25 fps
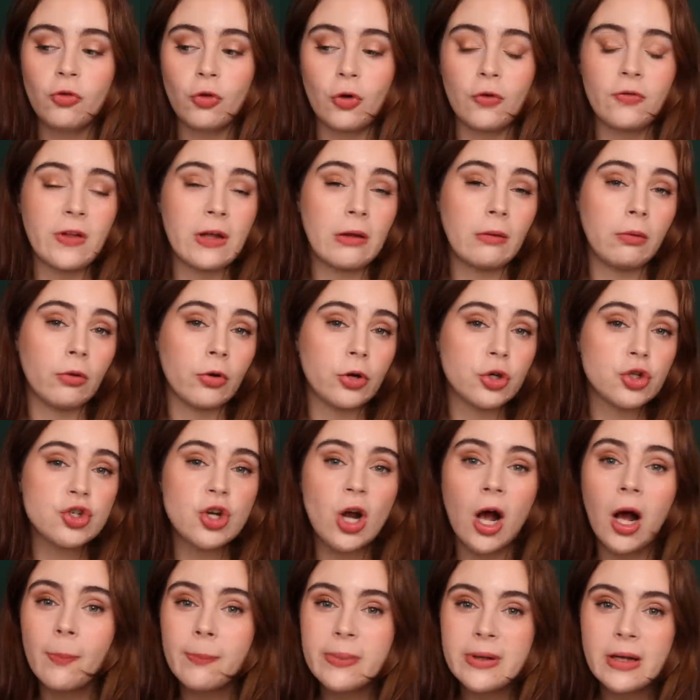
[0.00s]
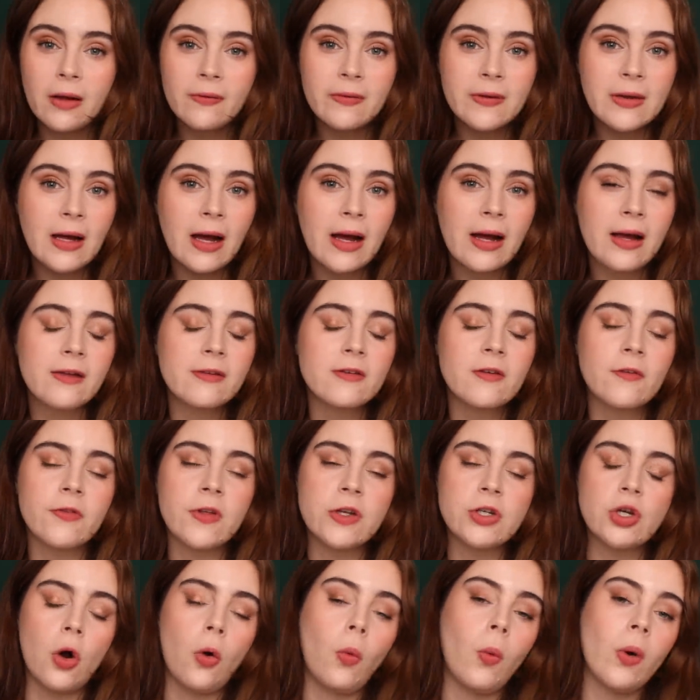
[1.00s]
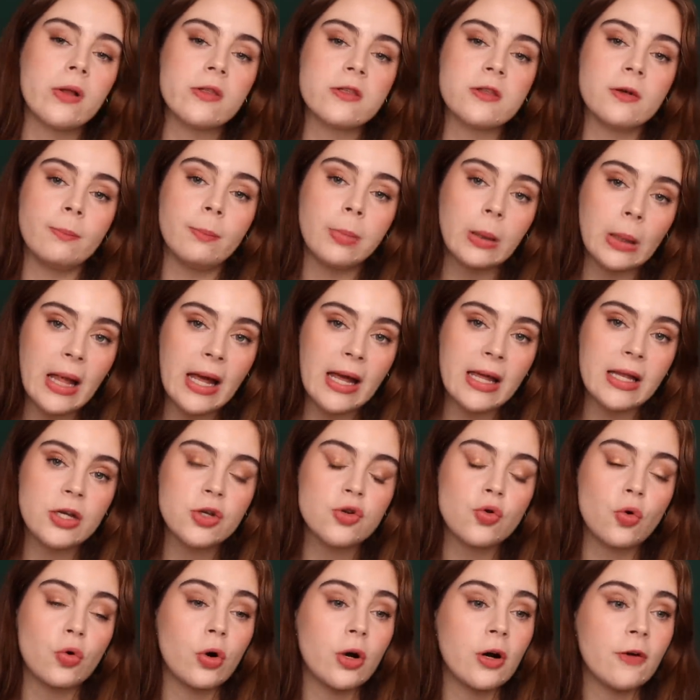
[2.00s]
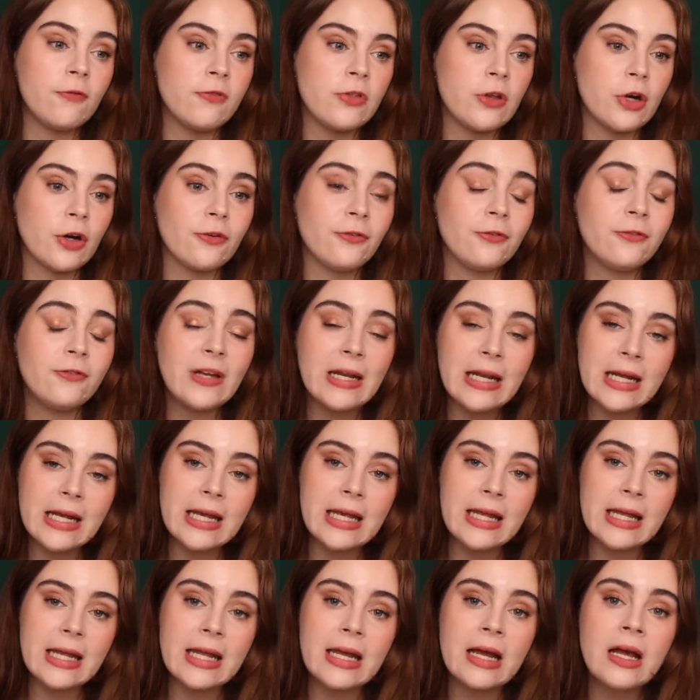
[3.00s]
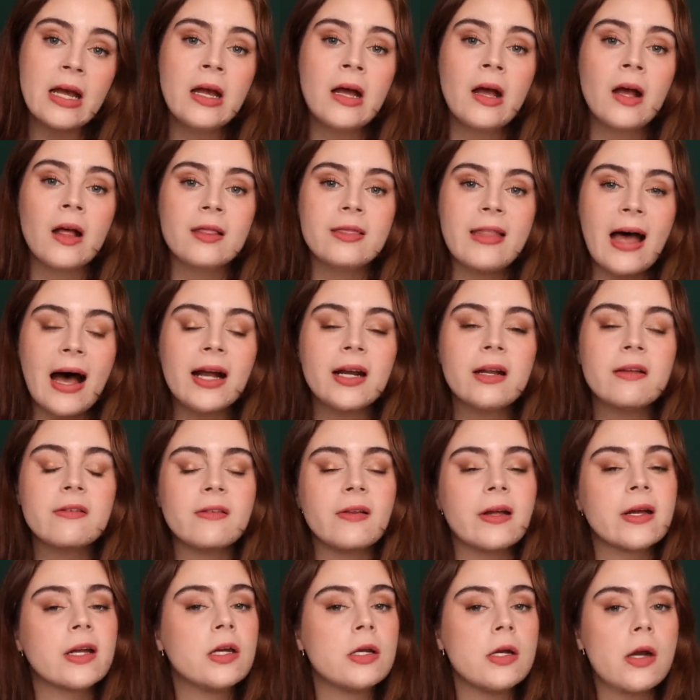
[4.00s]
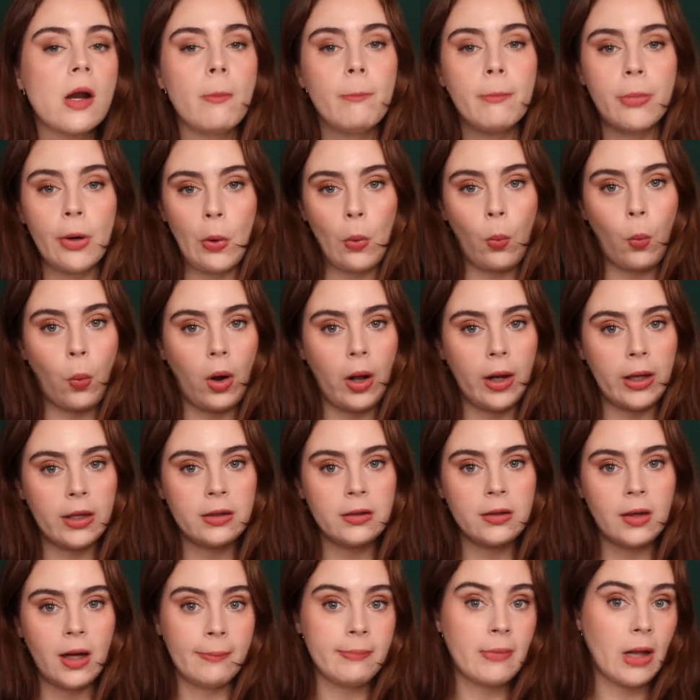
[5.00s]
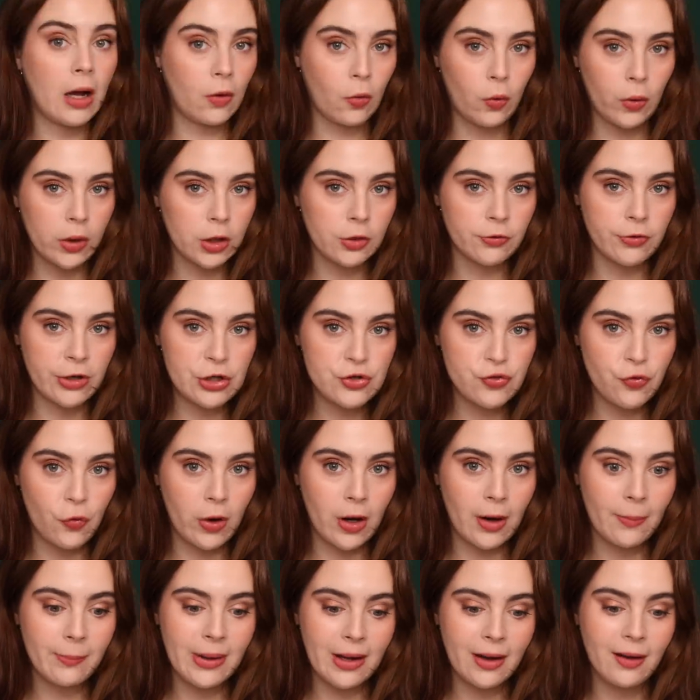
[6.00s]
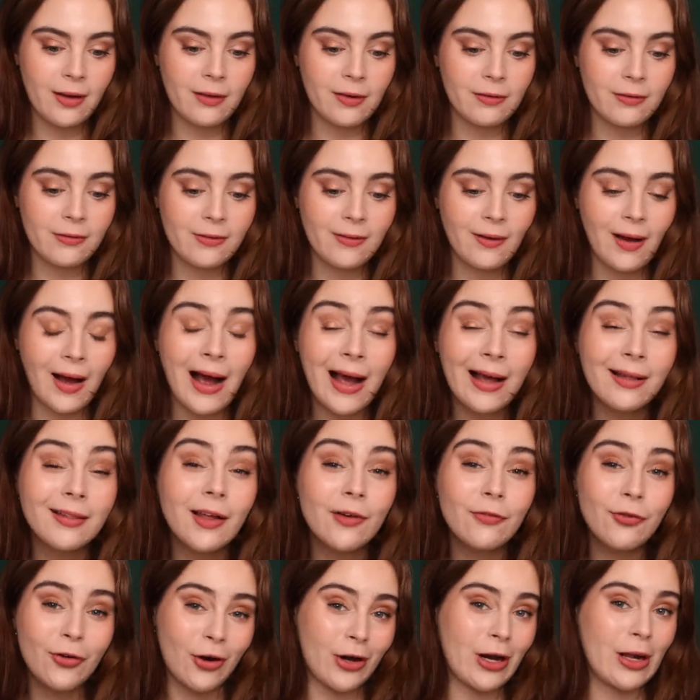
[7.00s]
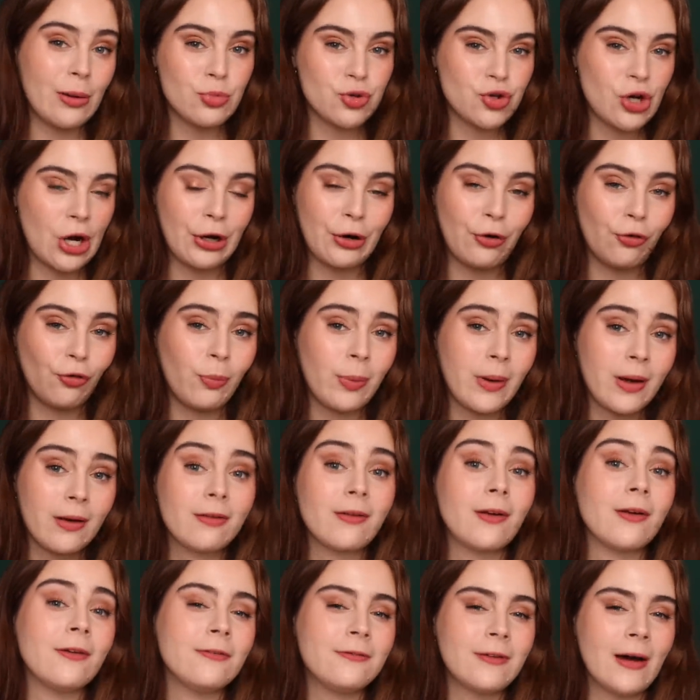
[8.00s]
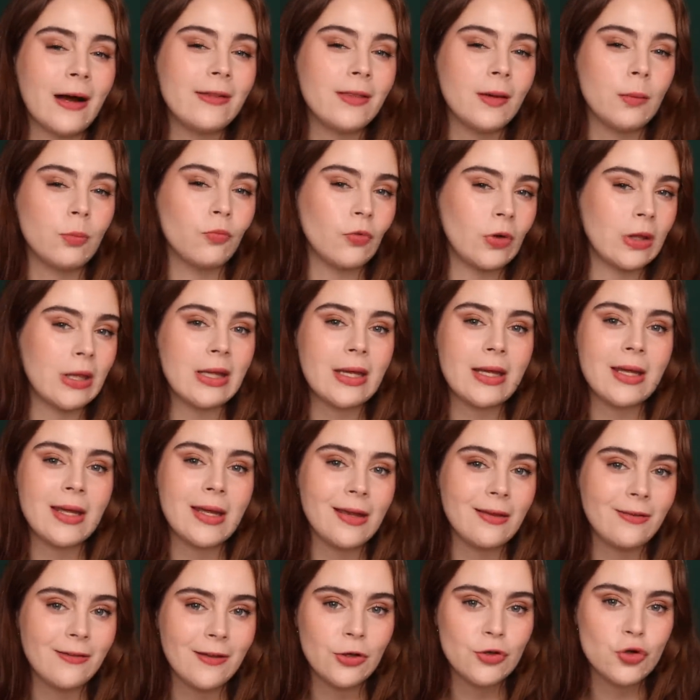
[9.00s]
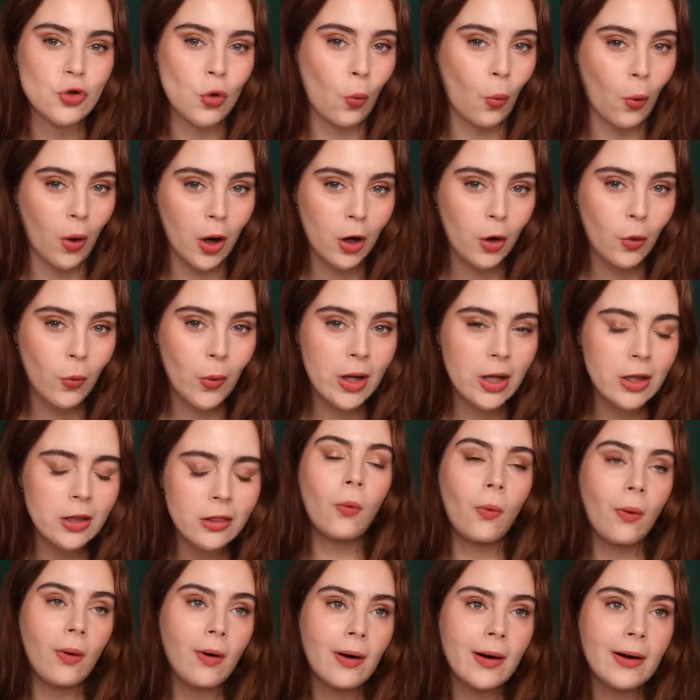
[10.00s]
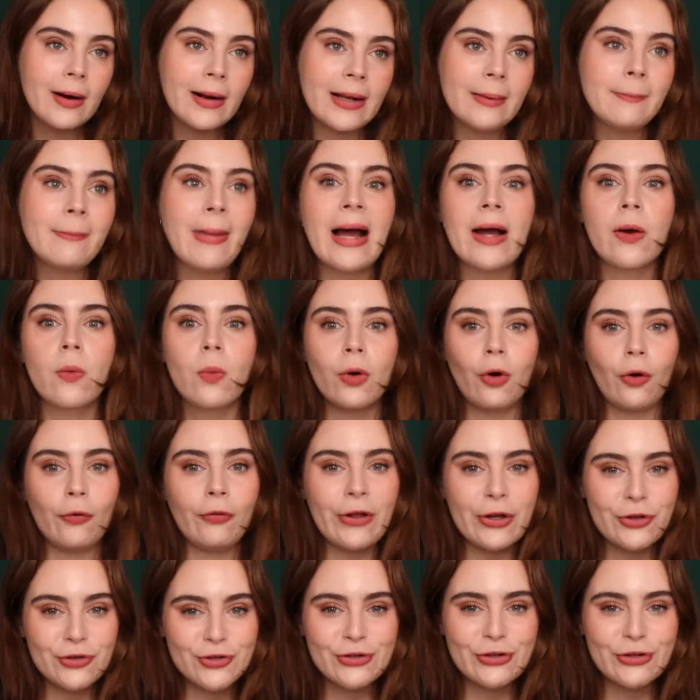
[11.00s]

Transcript: So if they look choppy on the eyes, if they don't want to blend, or if they're finicky, that is like number one, I'm not going to reach for it because I love cream shadows because I find them really easy to work with, or in my world, they